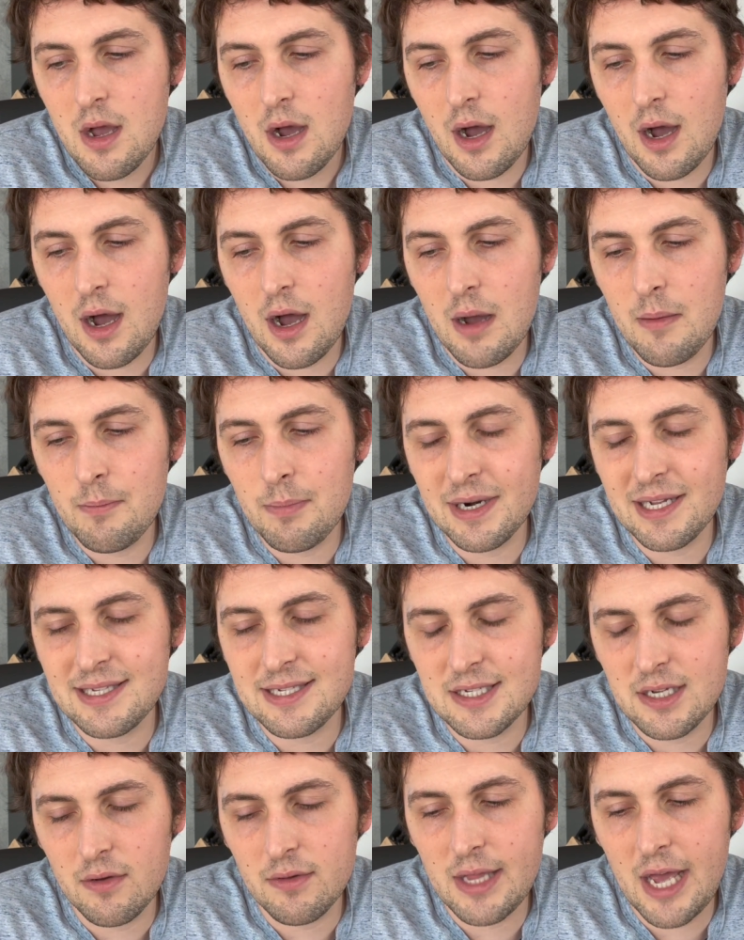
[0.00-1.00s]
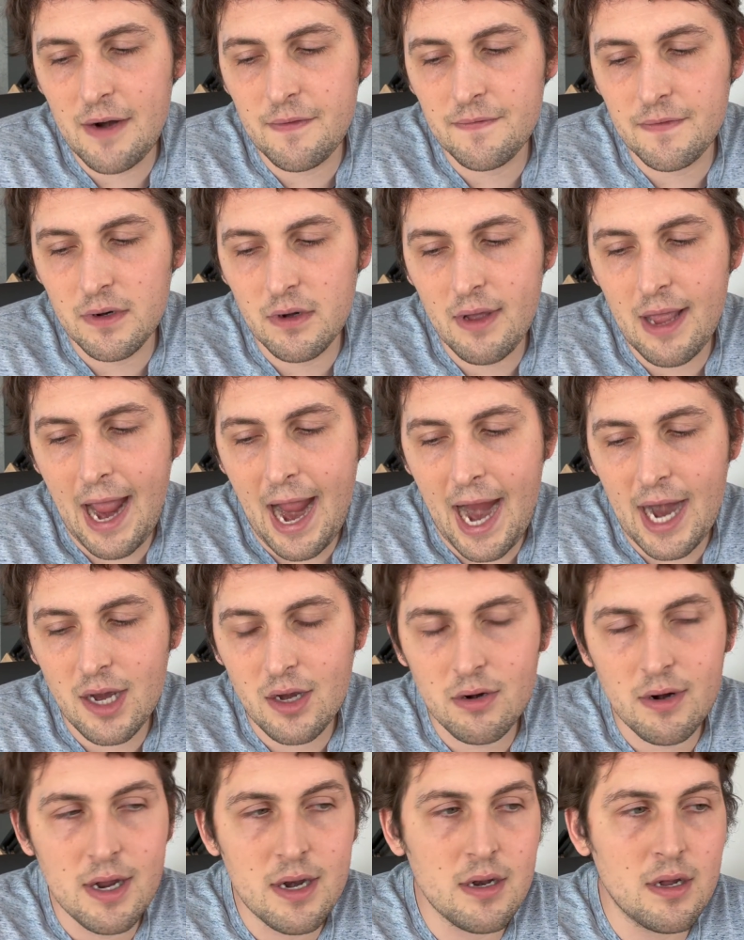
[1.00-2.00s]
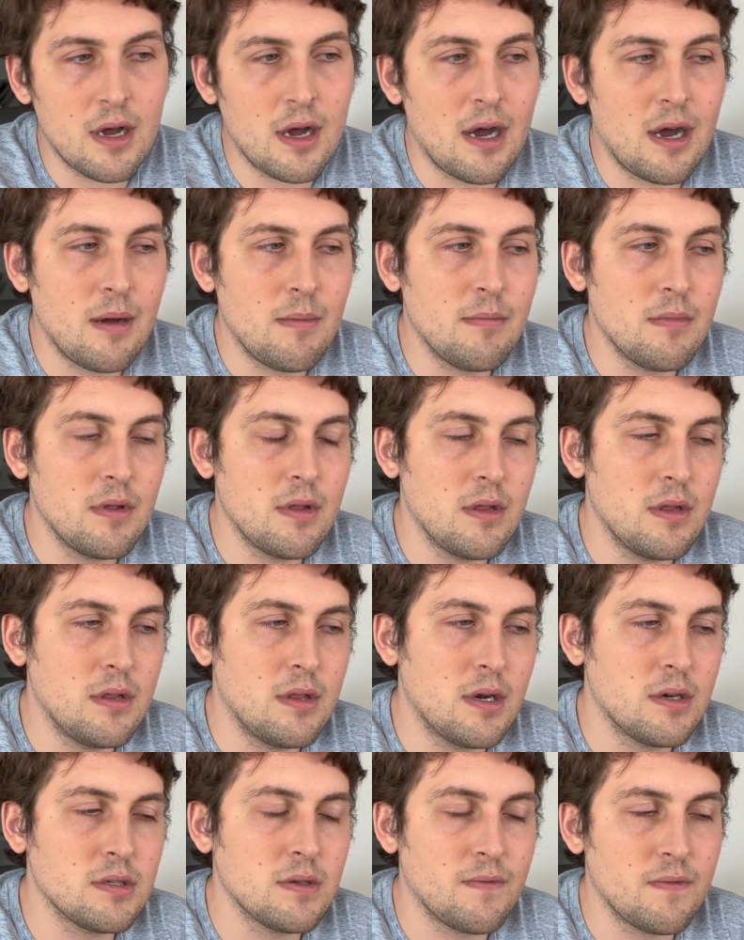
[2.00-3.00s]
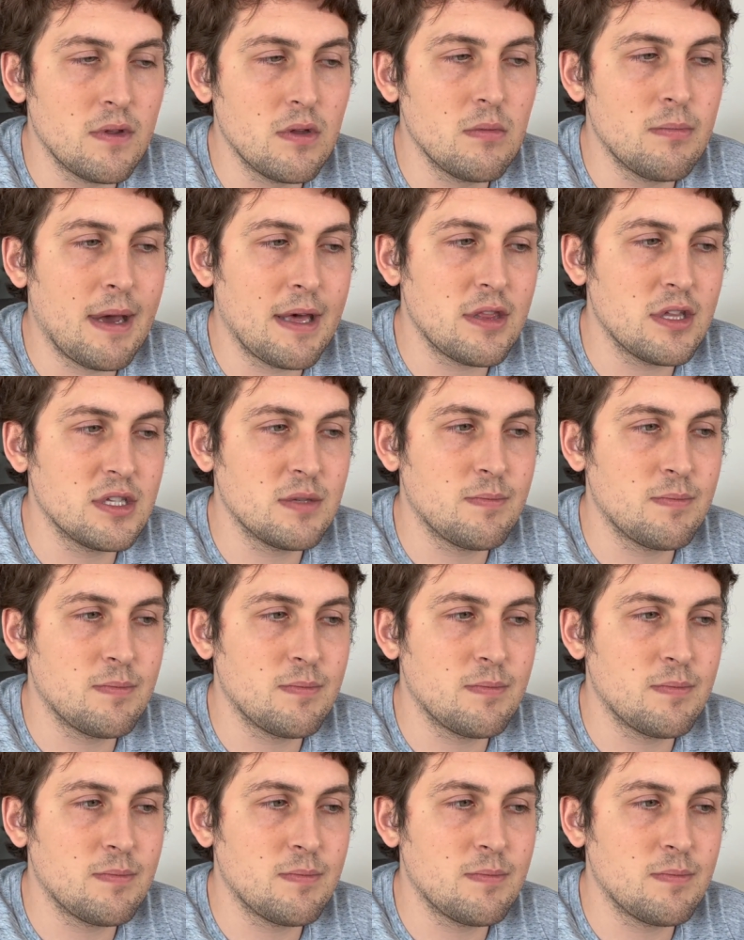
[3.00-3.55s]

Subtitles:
But it's still not fully accurate. There's a few methods